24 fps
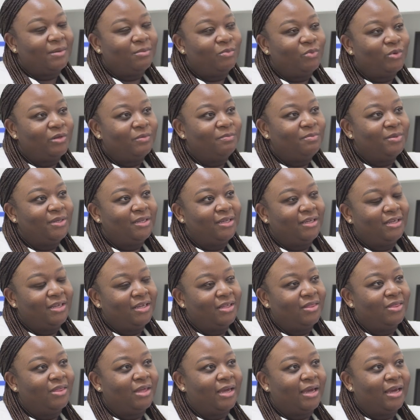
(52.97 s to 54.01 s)
would
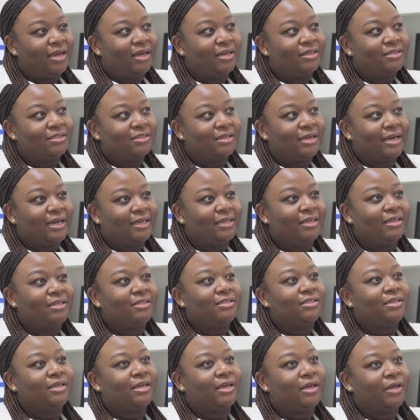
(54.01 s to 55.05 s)
be that I get
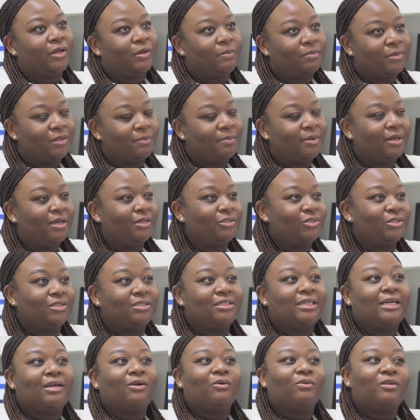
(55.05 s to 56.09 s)
to help the patients
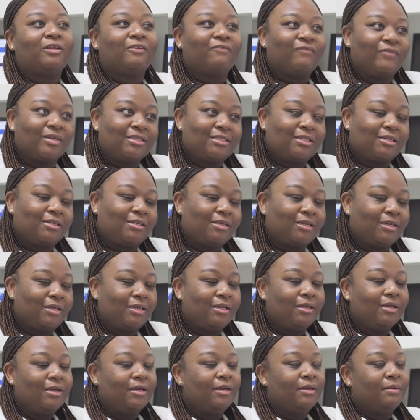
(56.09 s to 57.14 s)
not only
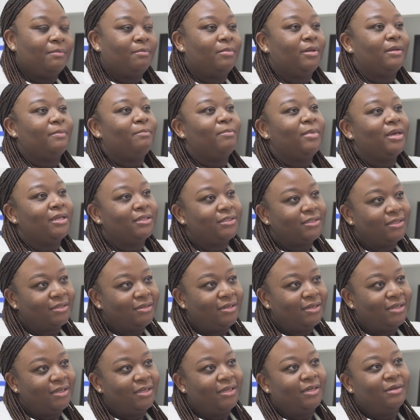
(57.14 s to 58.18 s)
physically, but
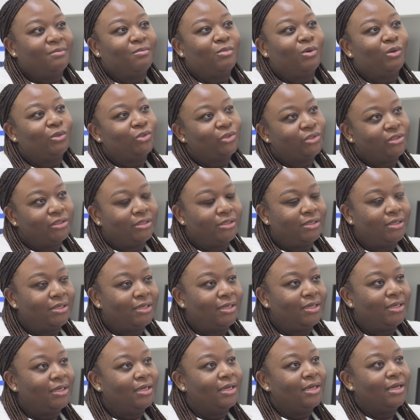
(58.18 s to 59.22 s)
mentally,
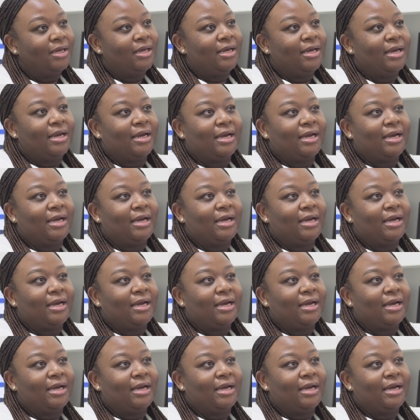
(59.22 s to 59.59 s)
emotionally. I